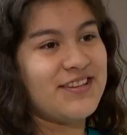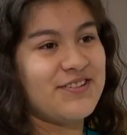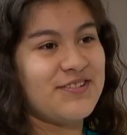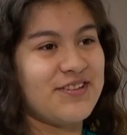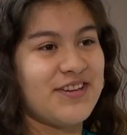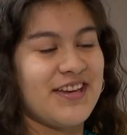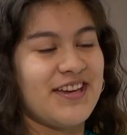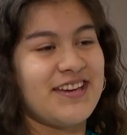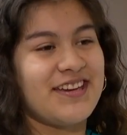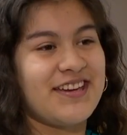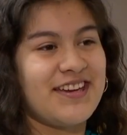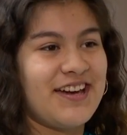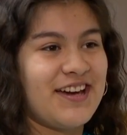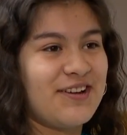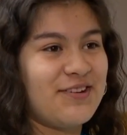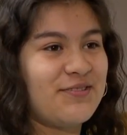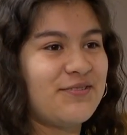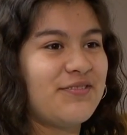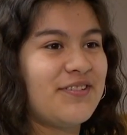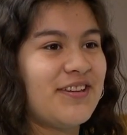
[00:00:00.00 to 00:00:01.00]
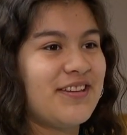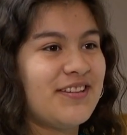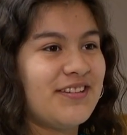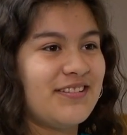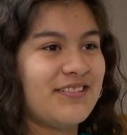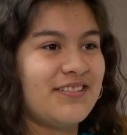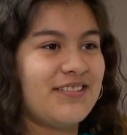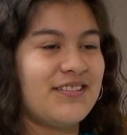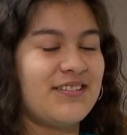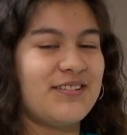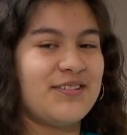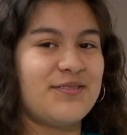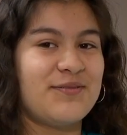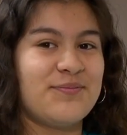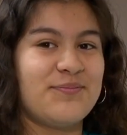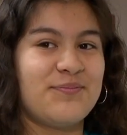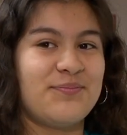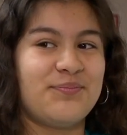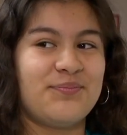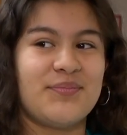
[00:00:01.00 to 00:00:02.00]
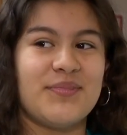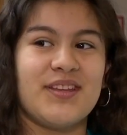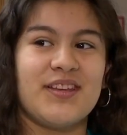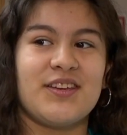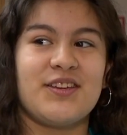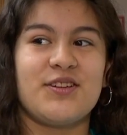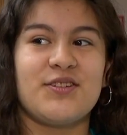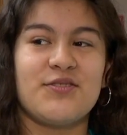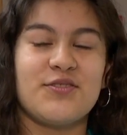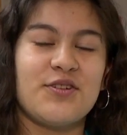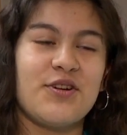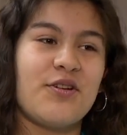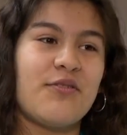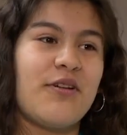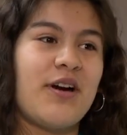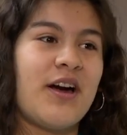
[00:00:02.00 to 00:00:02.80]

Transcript: You can't get out of it. Um, you don't go